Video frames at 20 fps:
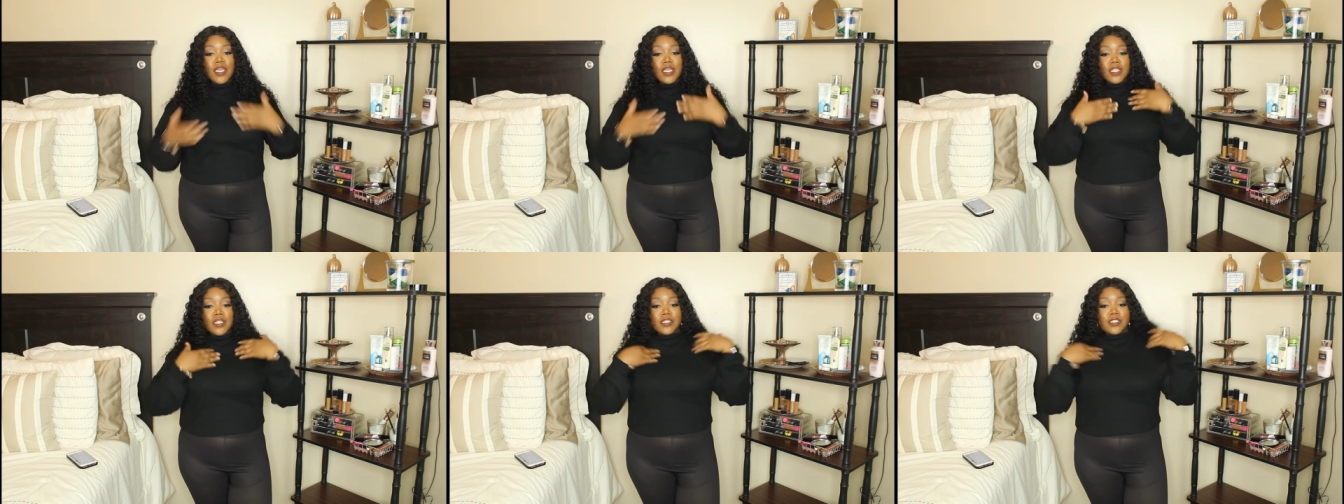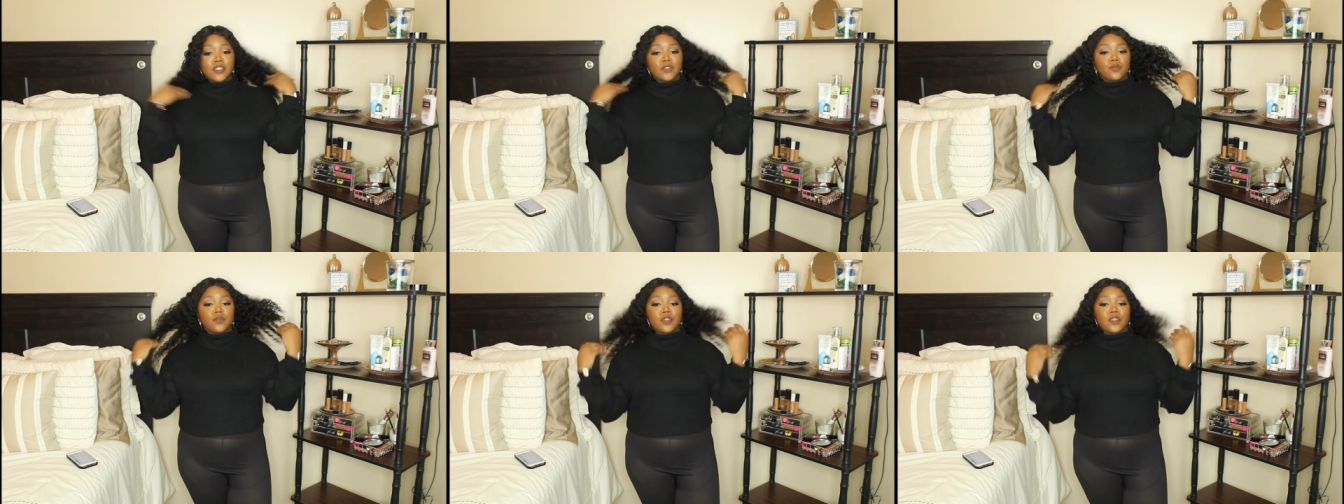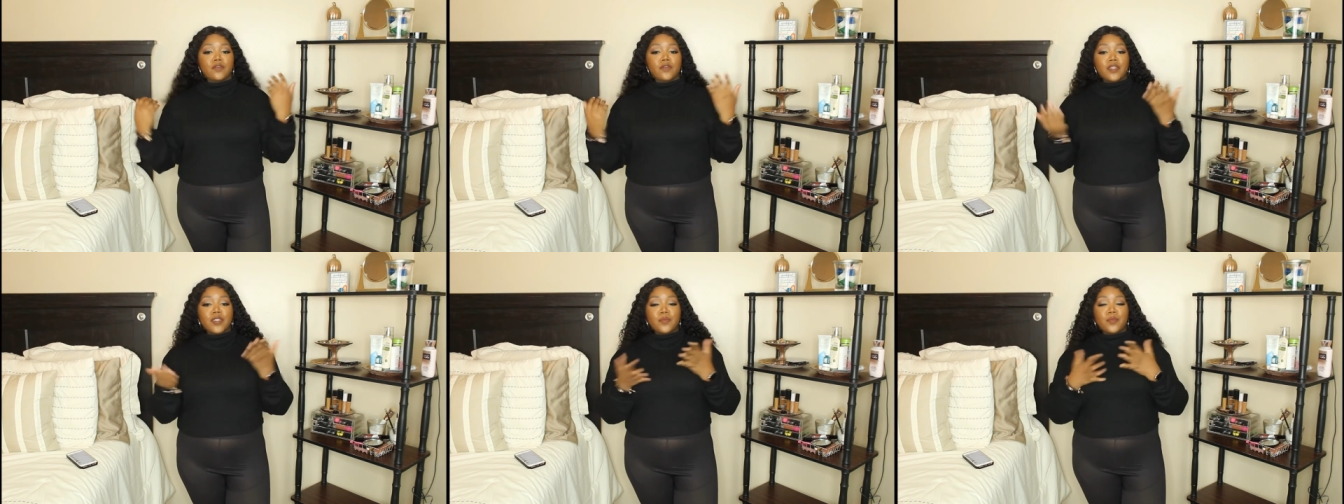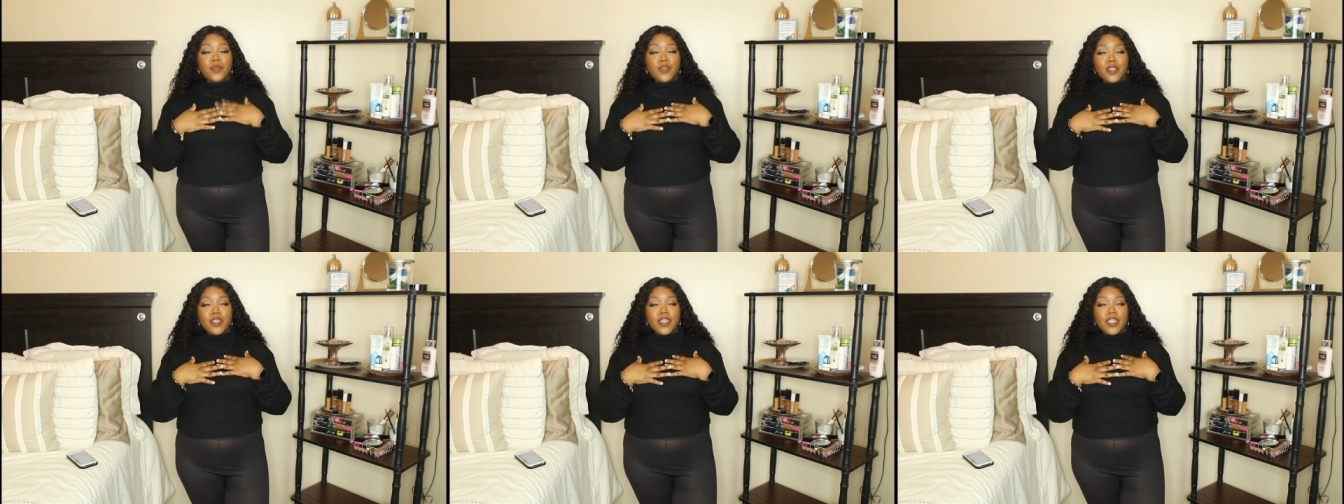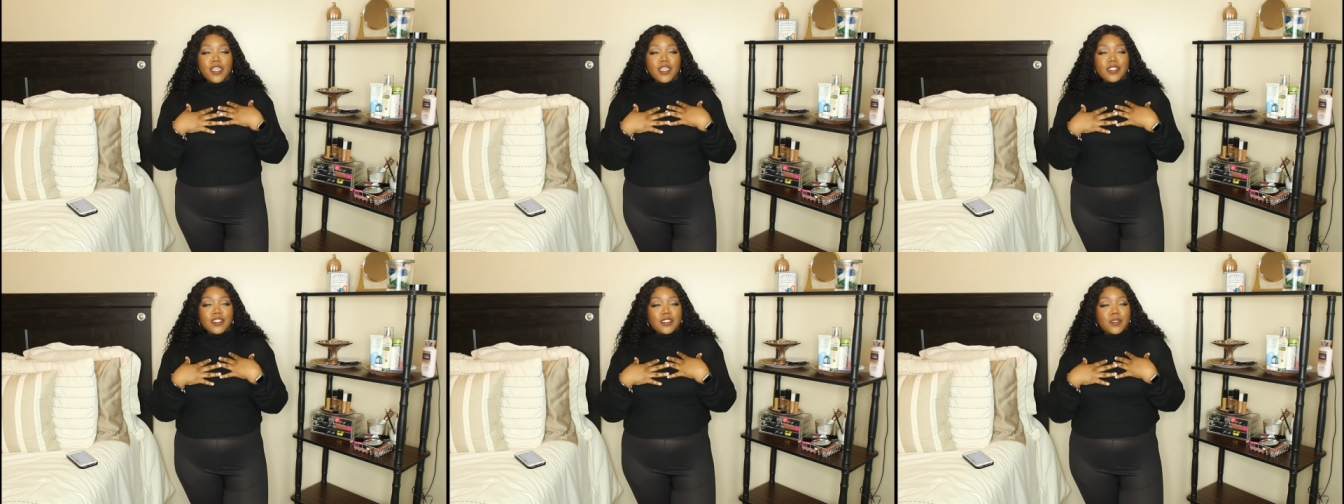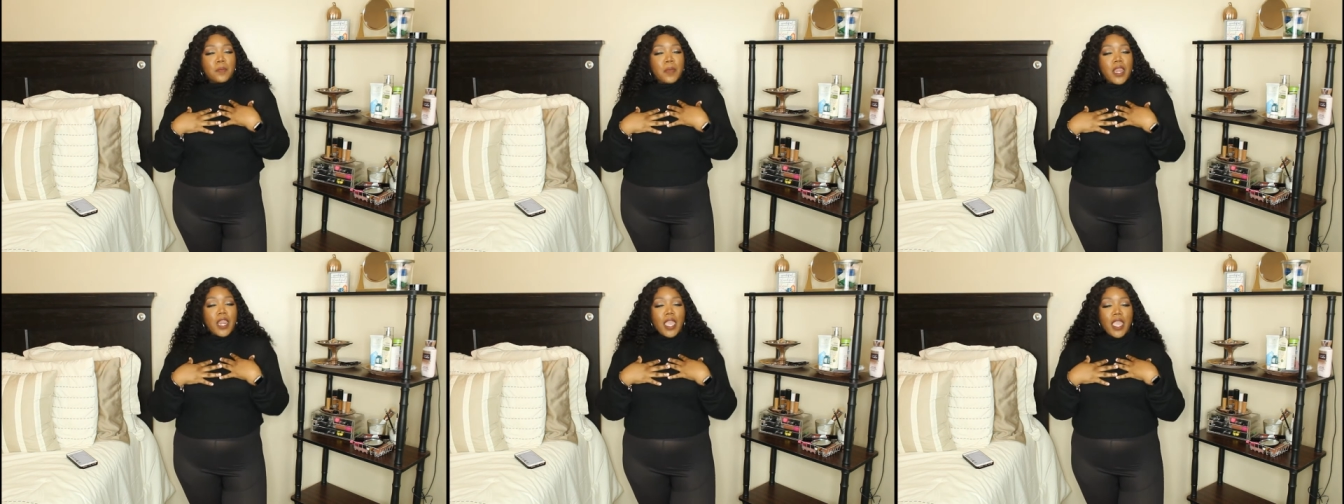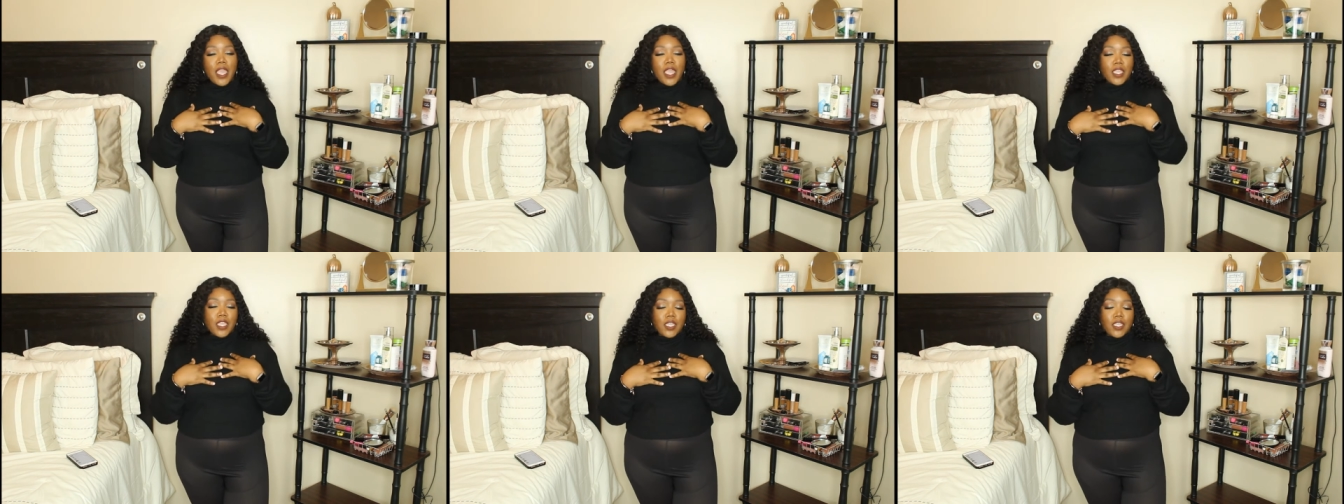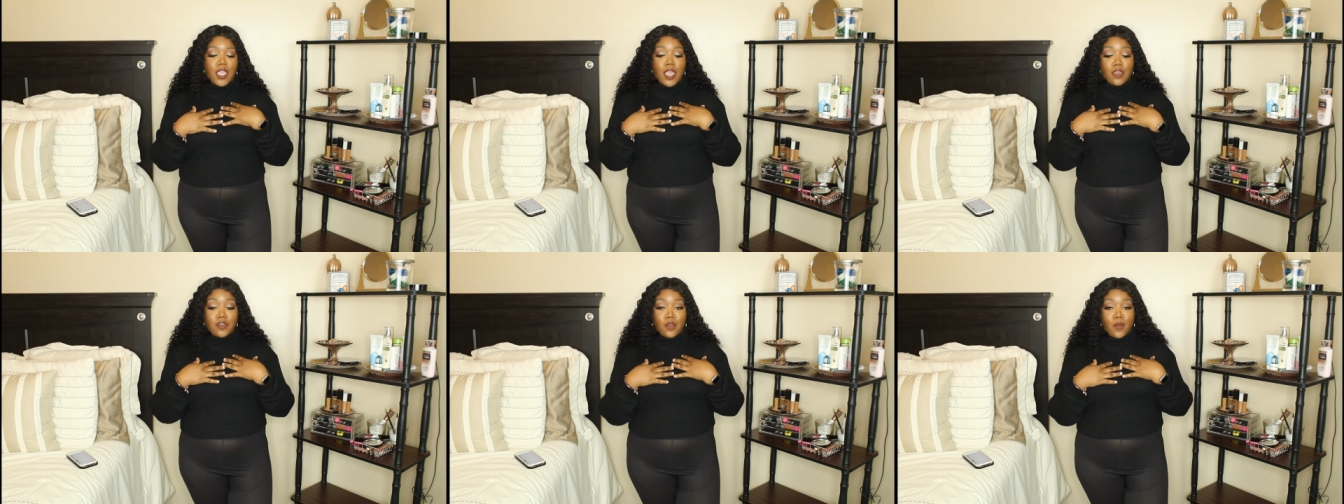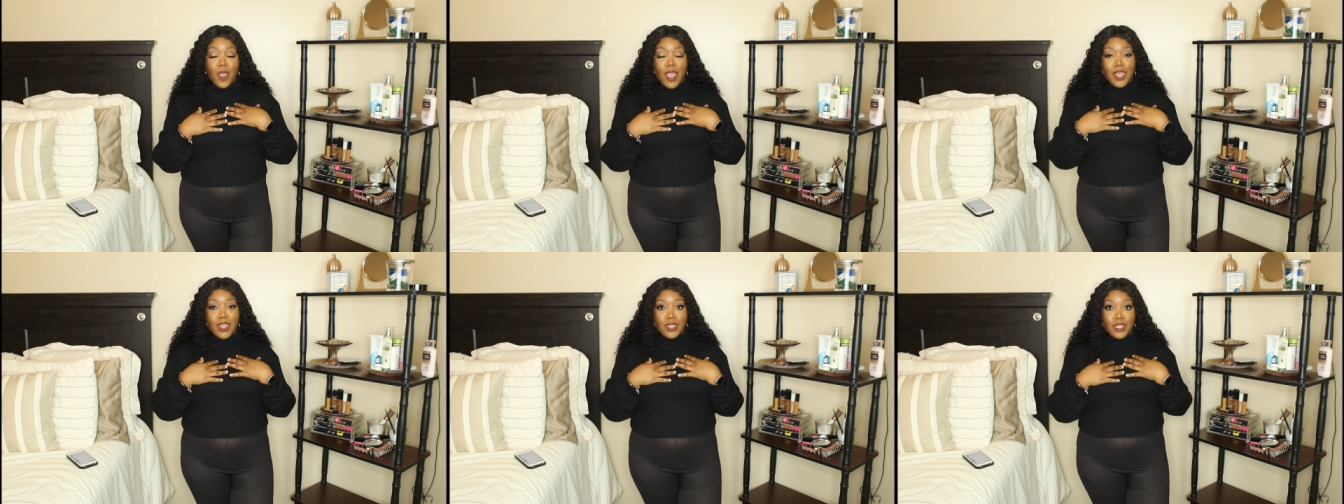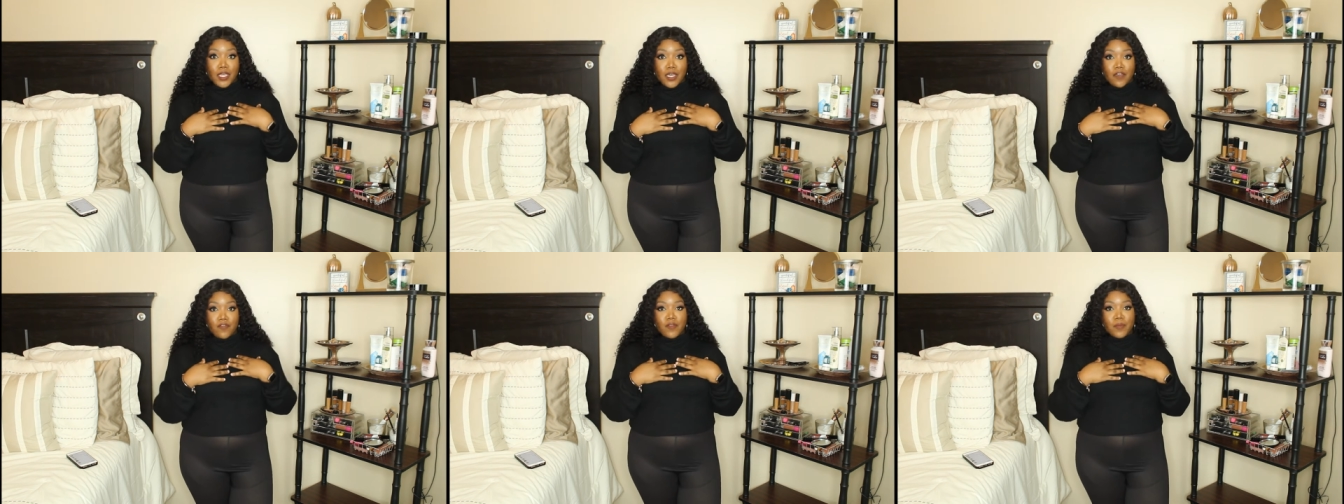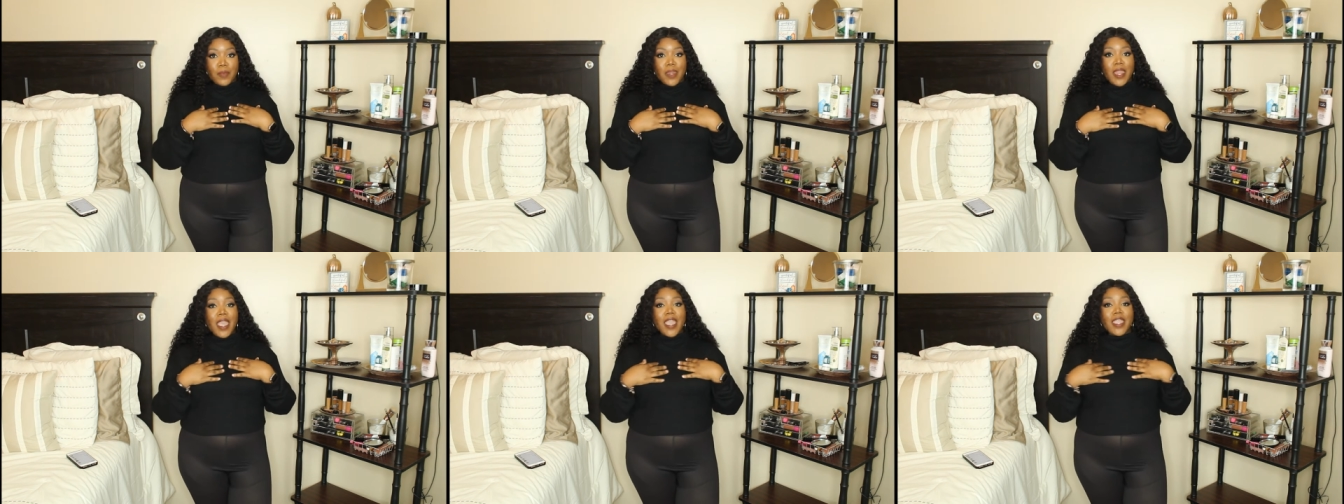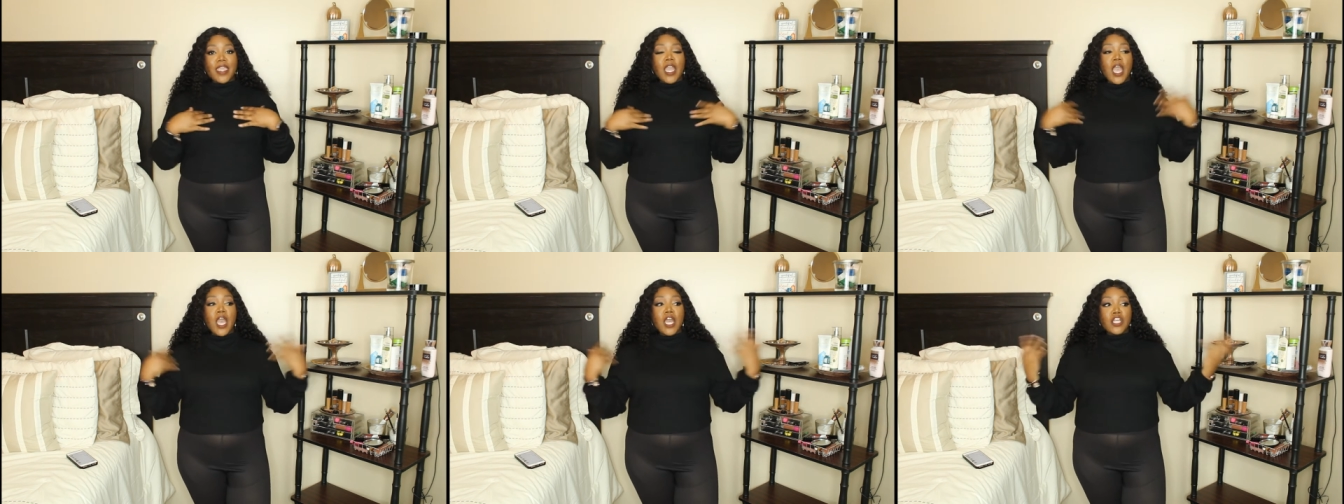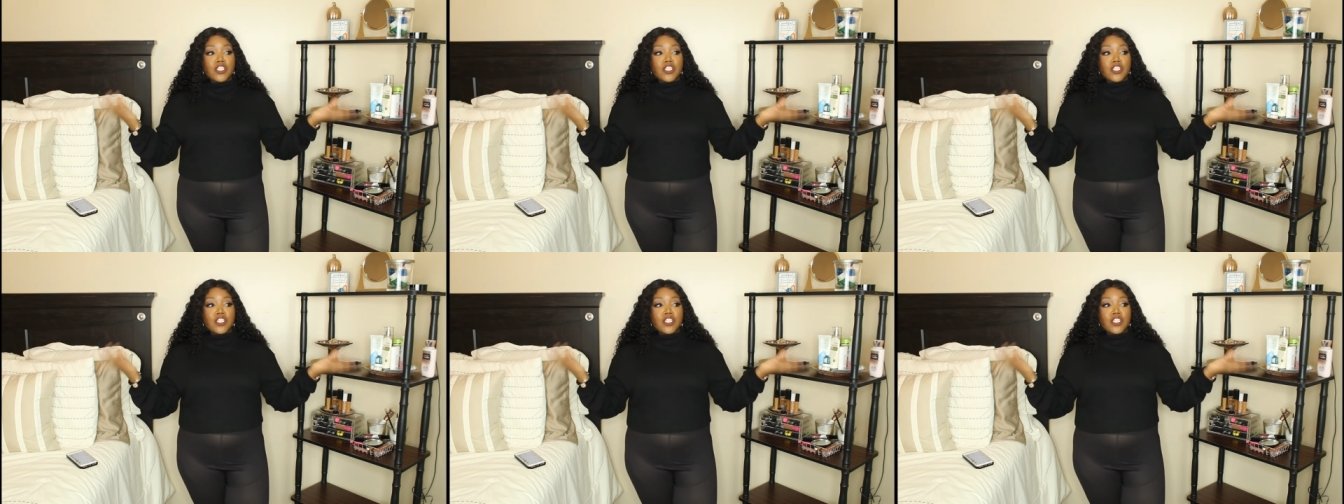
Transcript: This is really, really pretty. It's black. Y'all know I love black.